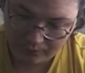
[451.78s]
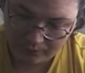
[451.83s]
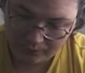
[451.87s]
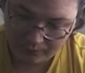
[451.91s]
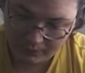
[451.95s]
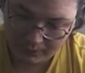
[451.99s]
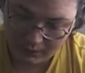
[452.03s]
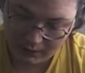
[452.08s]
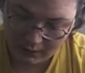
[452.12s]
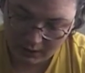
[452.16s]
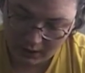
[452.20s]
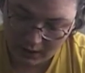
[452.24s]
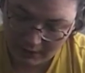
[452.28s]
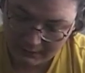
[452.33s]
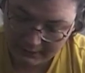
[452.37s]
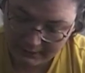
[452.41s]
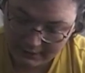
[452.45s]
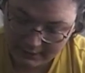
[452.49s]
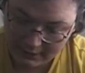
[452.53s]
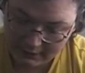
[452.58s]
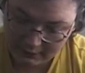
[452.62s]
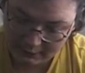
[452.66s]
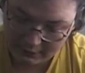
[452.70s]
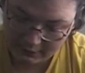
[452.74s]

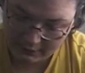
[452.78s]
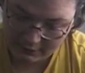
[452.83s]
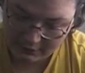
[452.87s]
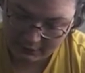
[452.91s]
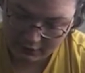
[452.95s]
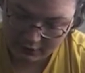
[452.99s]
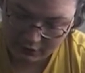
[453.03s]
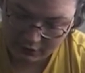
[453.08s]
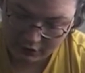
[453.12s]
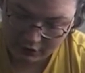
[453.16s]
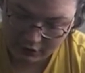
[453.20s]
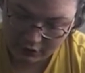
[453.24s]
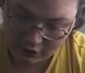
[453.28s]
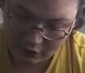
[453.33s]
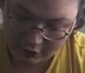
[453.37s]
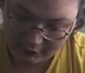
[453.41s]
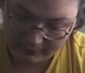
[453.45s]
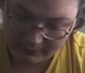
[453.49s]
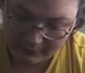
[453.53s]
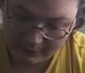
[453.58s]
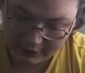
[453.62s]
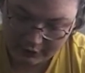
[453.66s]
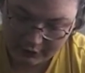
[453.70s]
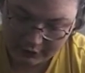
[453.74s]
loves it when there's so
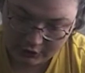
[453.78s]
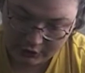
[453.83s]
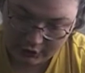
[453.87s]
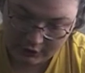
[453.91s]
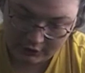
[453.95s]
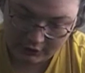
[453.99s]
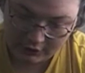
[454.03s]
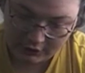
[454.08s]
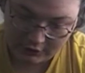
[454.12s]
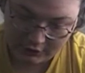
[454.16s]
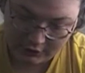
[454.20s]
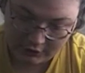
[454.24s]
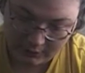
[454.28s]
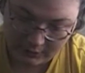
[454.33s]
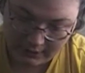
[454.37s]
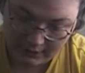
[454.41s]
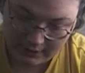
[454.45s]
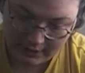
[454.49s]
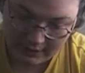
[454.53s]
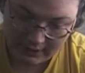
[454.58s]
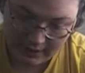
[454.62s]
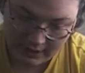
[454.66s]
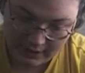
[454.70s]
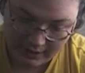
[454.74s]
much shit to do in
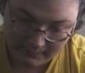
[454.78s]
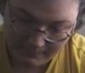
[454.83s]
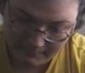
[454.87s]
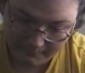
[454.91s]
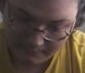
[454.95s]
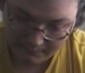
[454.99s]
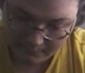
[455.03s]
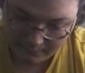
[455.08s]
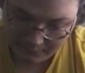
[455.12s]
a game